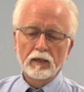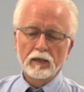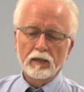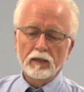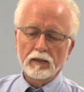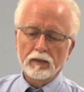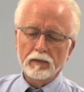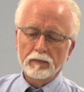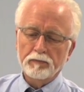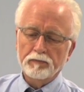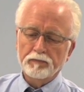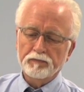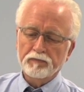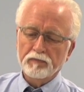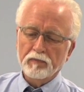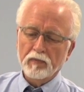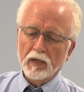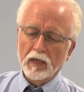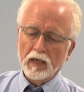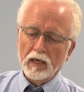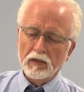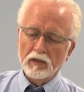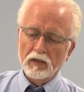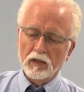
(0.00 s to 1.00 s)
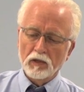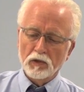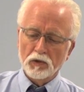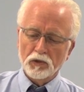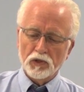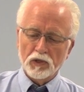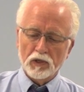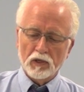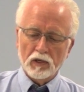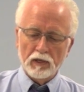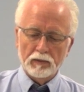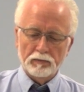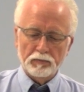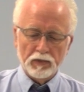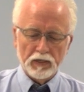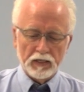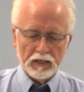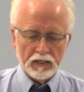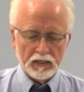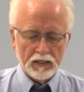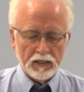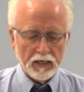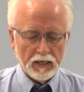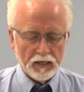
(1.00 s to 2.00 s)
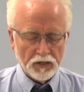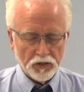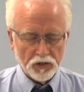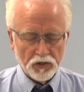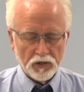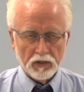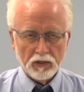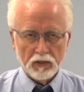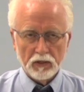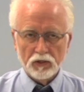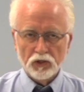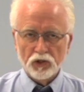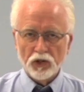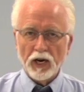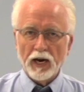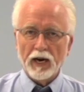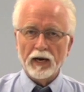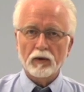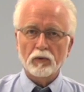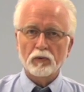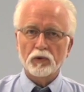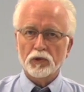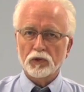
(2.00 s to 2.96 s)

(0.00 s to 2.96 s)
Um, and then there's a clip lead test jack,